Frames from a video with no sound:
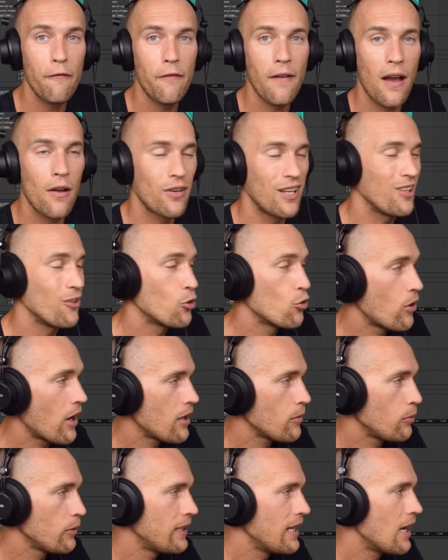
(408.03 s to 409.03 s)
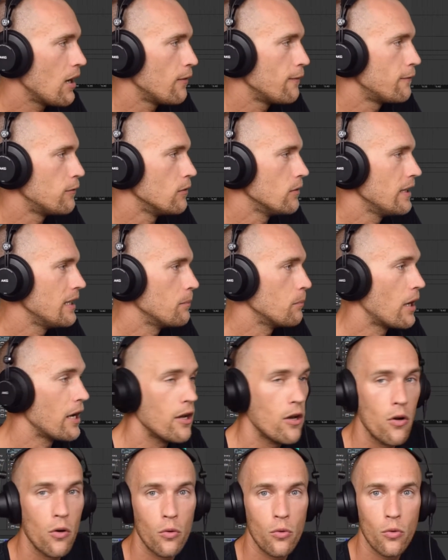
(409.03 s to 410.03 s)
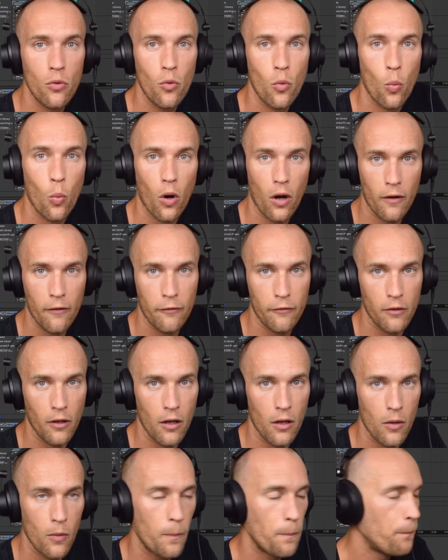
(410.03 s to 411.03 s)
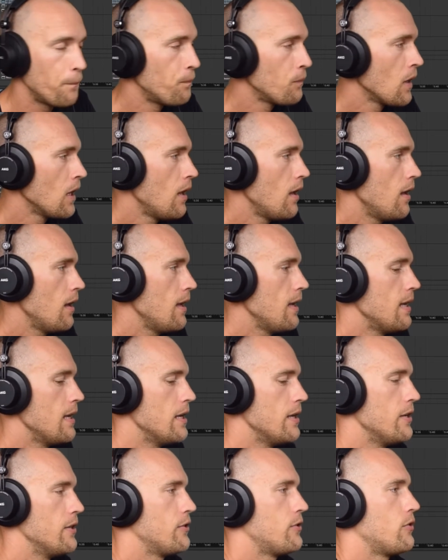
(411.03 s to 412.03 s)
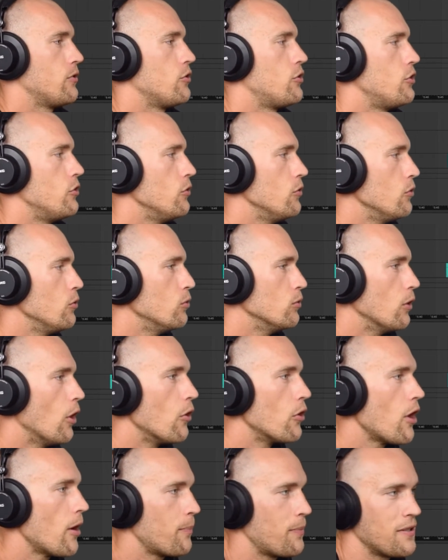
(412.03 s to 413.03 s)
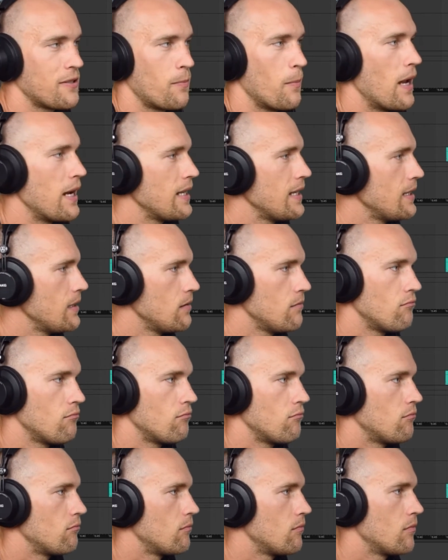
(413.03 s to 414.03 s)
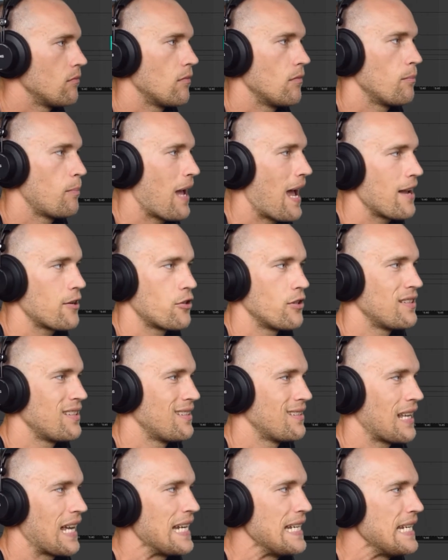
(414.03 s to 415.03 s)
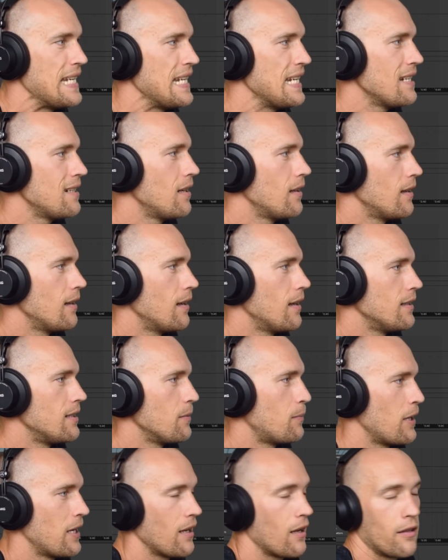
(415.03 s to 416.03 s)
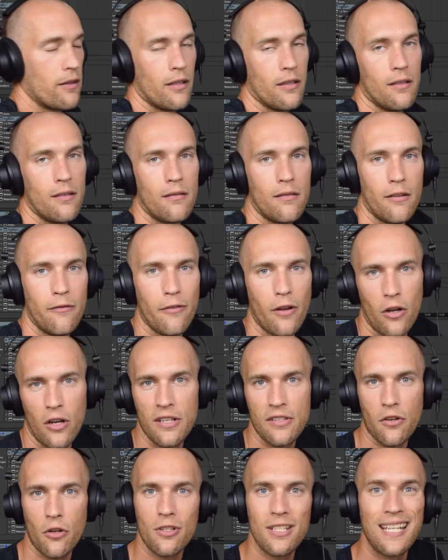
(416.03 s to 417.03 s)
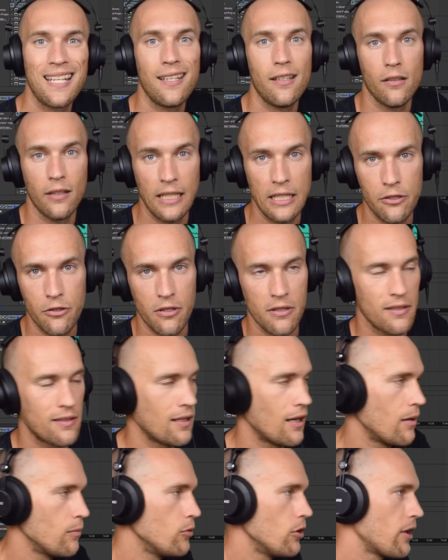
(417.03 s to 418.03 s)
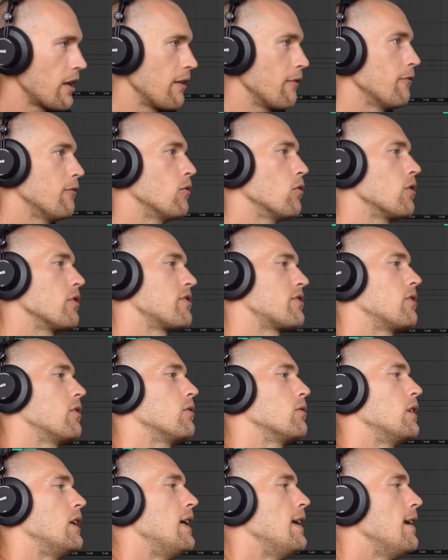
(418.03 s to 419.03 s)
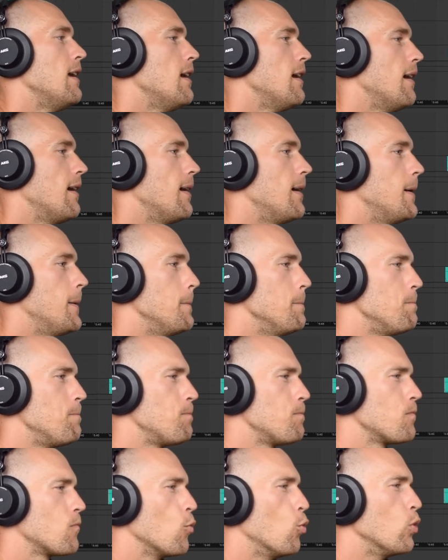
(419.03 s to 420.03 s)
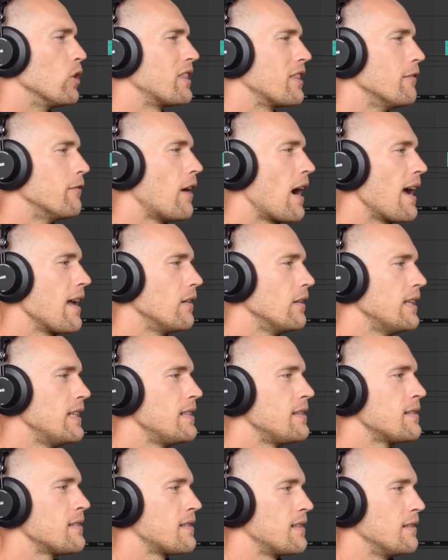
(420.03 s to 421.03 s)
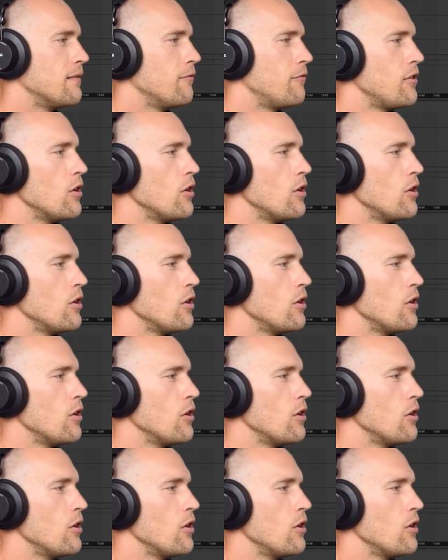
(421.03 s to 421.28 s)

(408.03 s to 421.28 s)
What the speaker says: found incredibly helpful in my own workflow is to load up as many patches as I need, depending on the various articulations that I'm looking for. So with the violins and